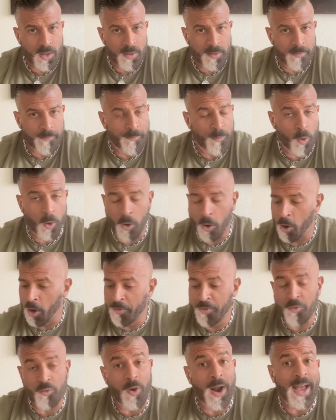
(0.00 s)
for
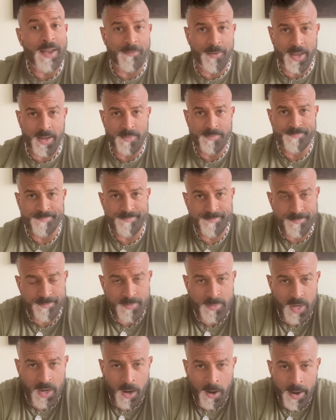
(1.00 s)
thriving.
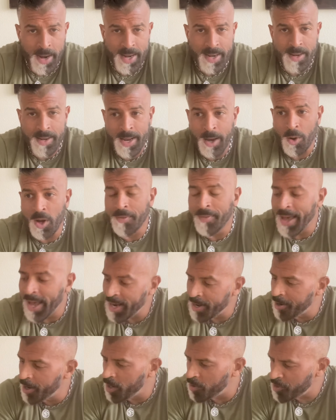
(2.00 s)
All right, now on
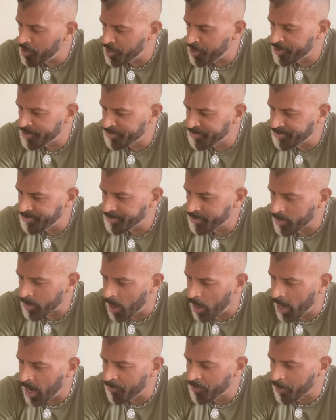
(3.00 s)
that note,
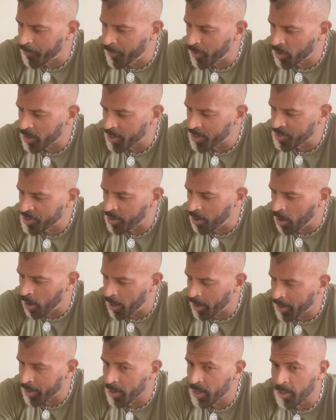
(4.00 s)
I have to focus
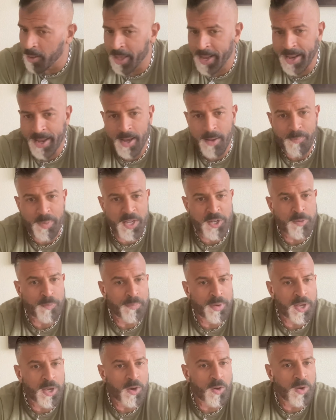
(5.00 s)
on cleaning up this
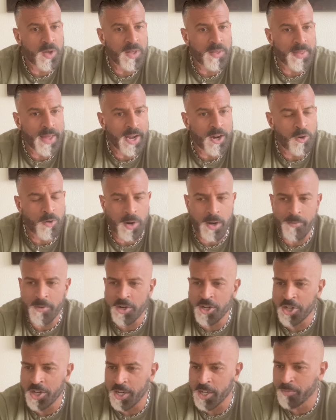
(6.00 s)
puke that
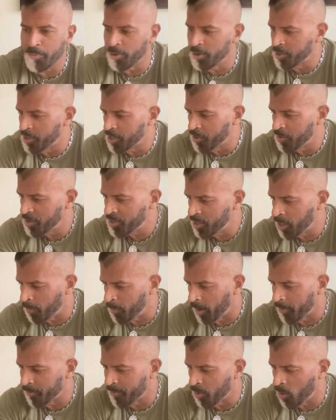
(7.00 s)
Grover just produced
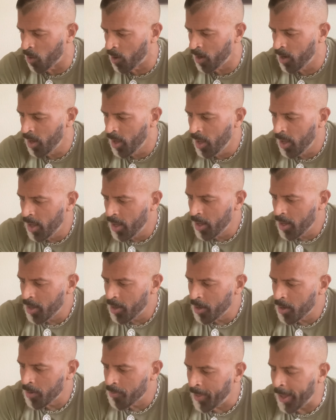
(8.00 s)
on my floor.
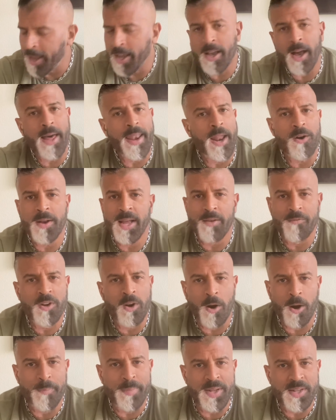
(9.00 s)
Thank God I don't have
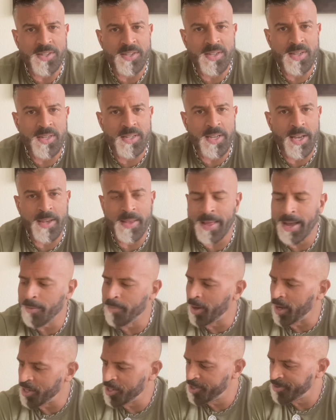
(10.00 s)
carpets, I'll tell you
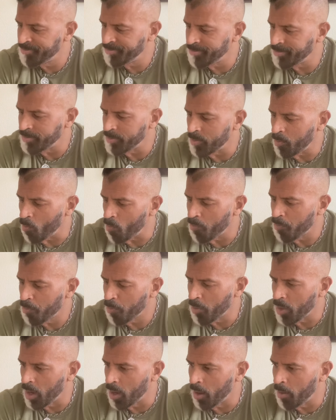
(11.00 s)
that much,
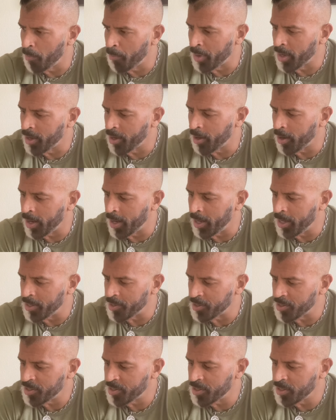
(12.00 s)

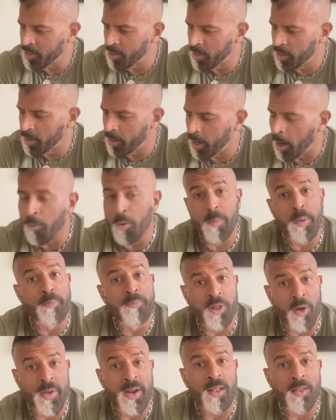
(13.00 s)
because I would be
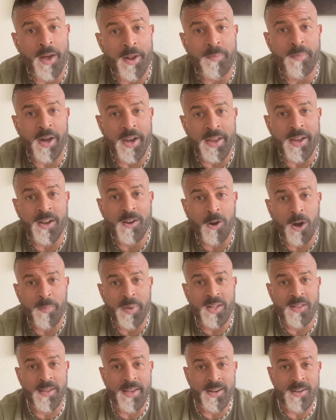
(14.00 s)
blowing a lot of money on
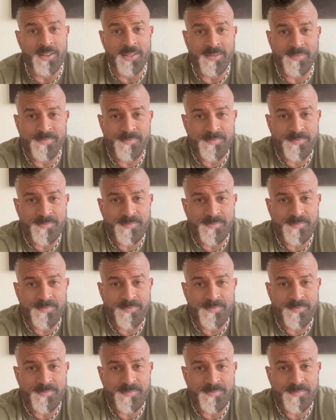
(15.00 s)
carpet cleaners.